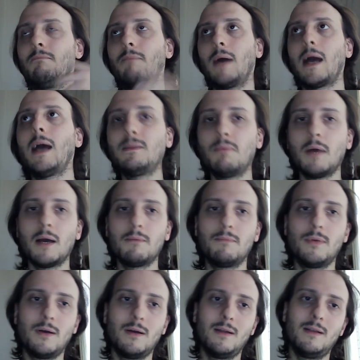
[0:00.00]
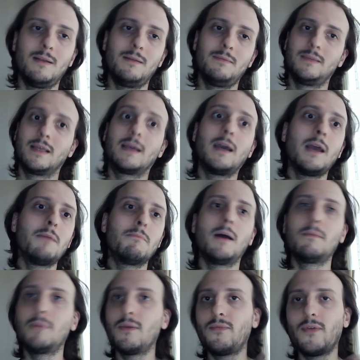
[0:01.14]
bright bubble, the green
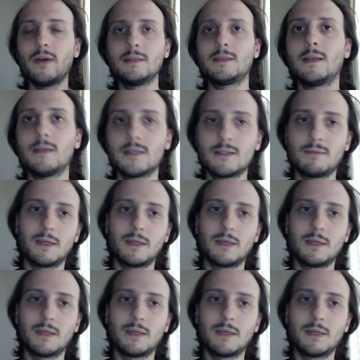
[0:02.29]
bubble for instance,